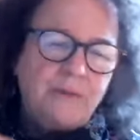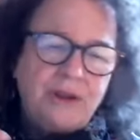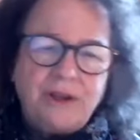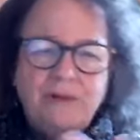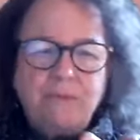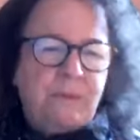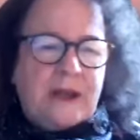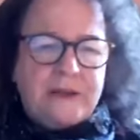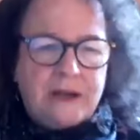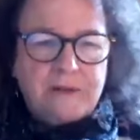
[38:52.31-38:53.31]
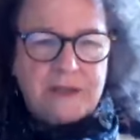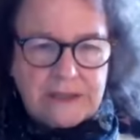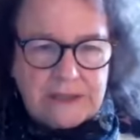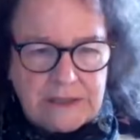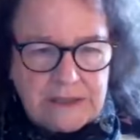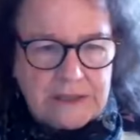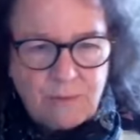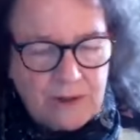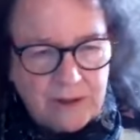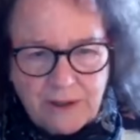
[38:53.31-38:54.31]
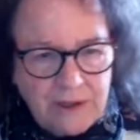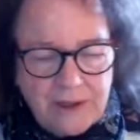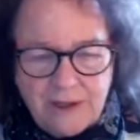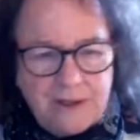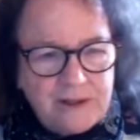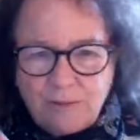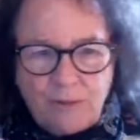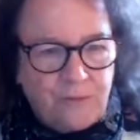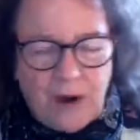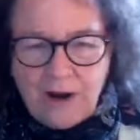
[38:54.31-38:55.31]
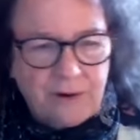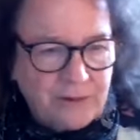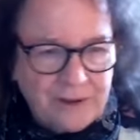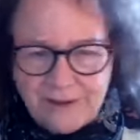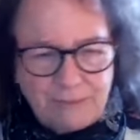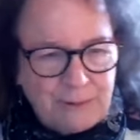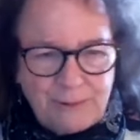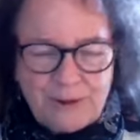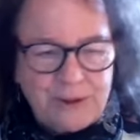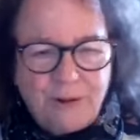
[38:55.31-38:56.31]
I mean, think of Baytown, Texas, where there's refineries and pollution.